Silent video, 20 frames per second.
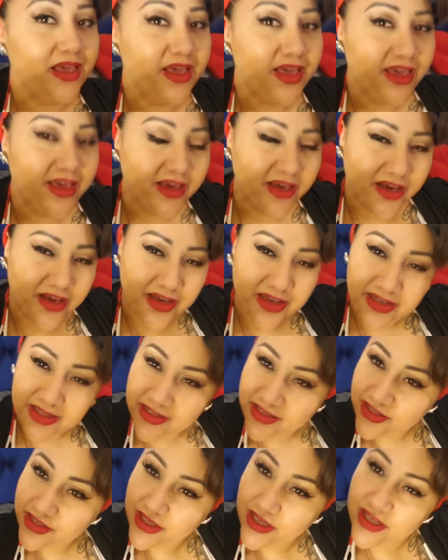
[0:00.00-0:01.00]
Hey guys,
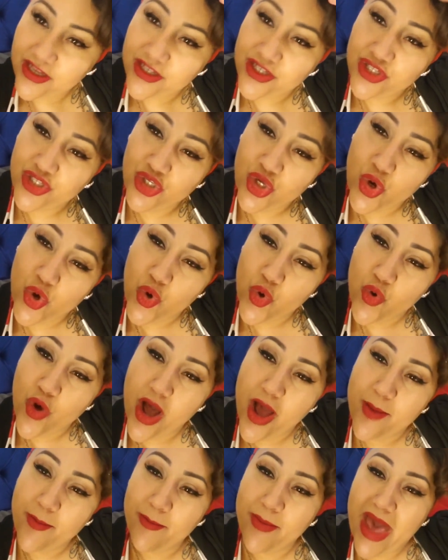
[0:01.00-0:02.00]
so
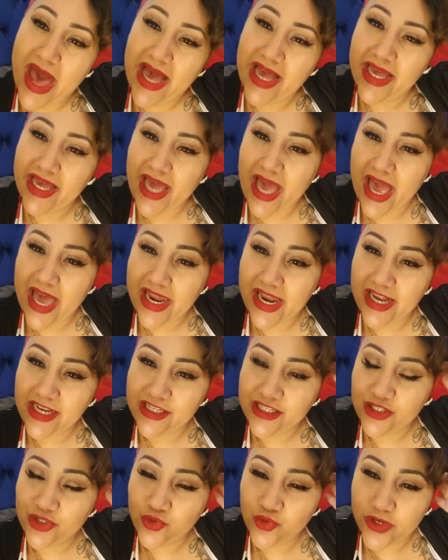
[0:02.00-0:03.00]
I'm back and I
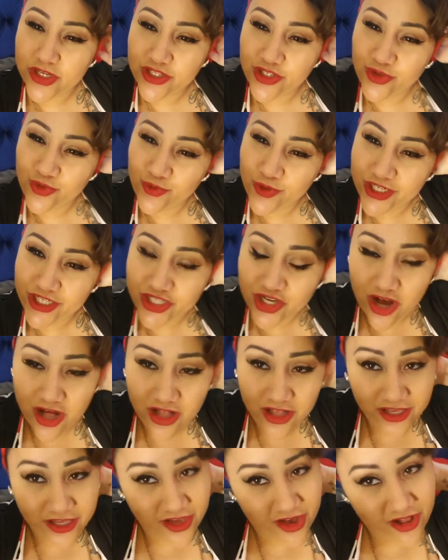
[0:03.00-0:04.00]
just wanted to wish
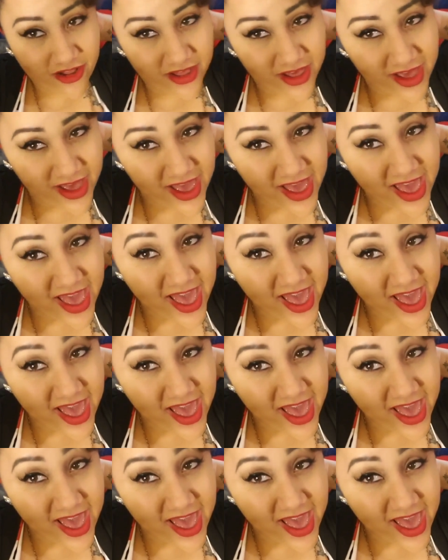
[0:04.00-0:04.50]
all y'all a